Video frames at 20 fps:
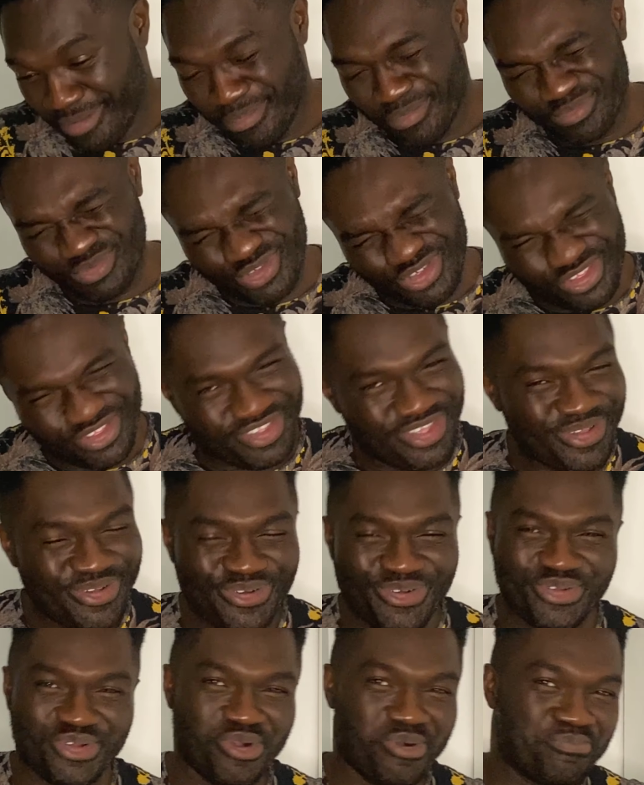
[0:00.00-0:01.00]

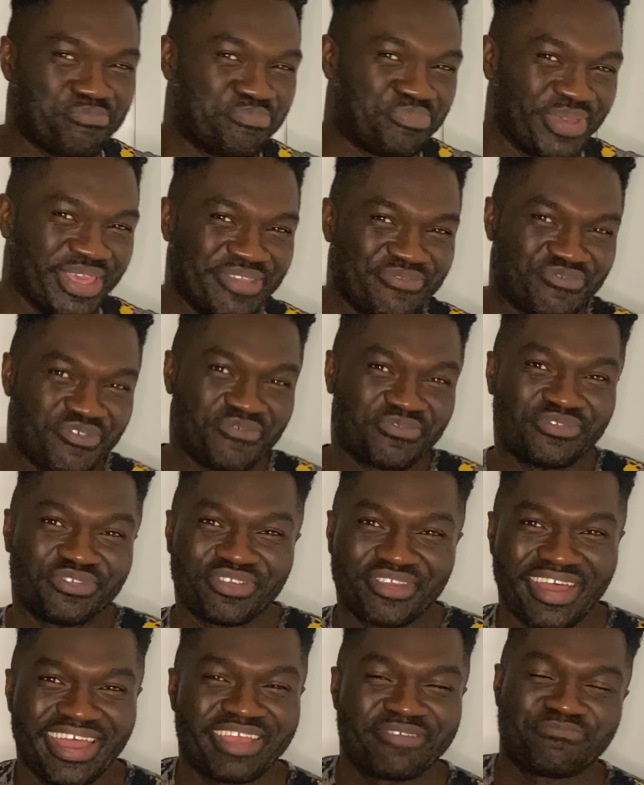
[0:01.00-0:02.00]
Still got beef with
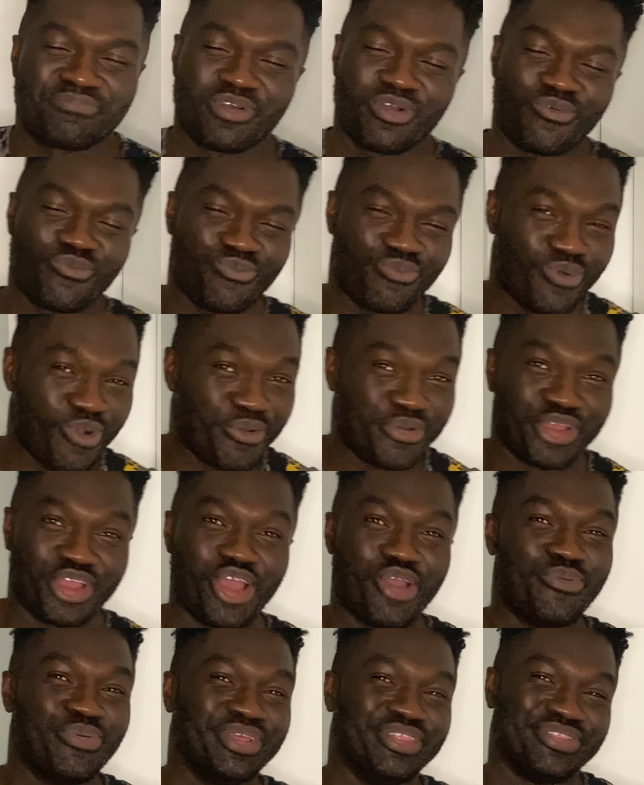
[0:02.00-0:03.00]
Nike, but I won't
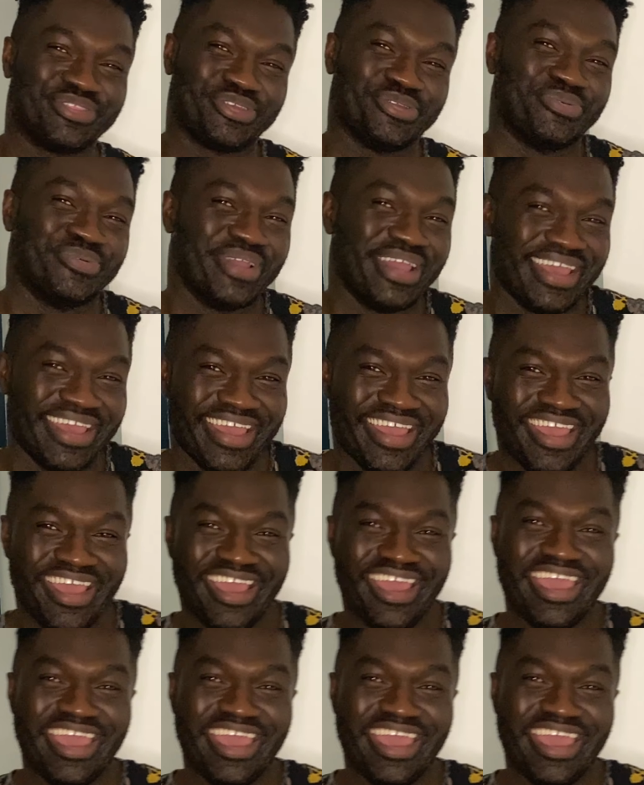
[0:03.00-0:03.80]
go into it.